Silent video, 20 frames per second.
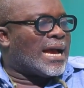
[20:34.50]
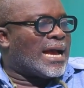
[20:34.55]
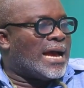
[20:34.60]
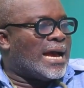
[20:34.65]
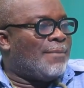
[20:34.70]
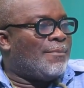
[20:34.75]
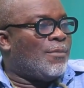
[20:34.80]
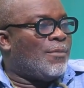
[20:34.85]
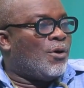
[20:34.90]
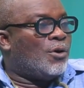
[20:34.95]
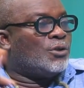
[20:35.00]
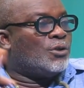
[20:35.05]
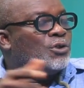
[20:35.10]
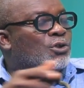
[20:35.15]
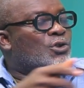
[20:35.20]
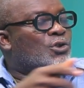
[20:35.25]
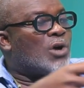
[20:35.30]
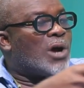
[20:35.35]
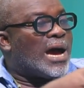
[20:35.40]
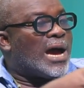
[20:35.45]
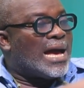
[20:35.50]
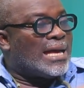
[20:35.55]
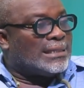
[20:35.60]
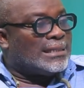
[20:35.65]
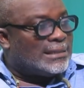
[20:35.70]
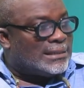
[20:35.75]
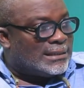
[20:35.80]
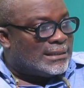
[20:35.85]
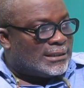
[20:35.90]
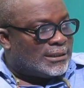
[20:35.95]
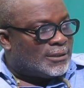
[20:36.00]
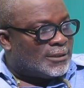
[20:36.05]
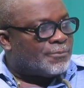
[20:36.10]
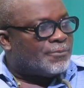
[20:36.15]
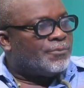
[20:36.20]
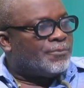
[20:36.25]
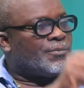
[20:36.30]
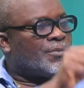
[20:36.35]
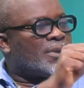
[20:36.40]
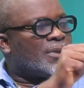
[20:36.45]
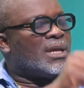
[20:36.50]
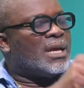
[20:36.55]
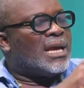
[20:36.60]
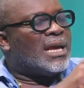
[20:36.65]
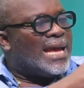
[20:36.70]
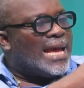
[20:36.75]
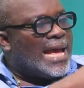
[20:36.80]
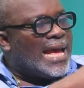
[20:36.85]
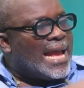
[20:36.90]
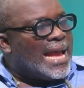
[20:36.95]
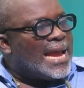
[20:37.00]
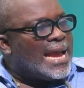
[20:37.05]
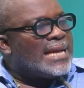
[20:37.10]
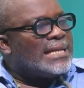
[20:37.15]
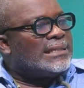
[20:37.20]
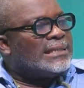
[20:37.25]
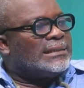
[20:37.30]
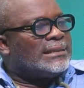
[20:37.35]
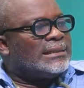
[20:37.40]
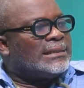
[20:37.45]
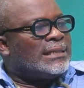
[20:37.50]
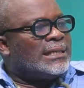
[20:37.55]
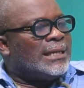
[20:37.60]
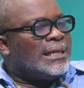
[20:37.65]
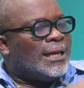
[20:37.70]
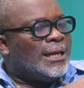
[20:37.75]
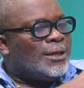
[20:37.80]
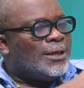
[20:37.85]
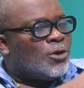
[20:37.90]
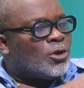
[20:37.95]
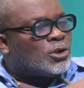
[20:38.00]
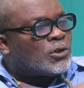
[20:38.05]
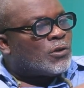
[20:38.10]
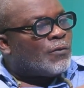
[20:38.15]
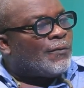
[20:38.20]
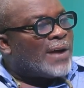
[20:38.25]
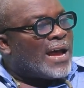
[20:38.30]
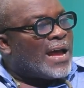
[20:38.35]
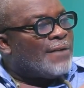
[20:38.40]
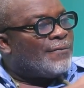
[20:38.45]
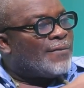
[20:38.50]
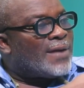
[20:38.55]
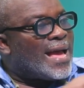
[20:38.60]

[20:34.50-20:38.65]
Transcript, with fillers: come onto your hands, and your survival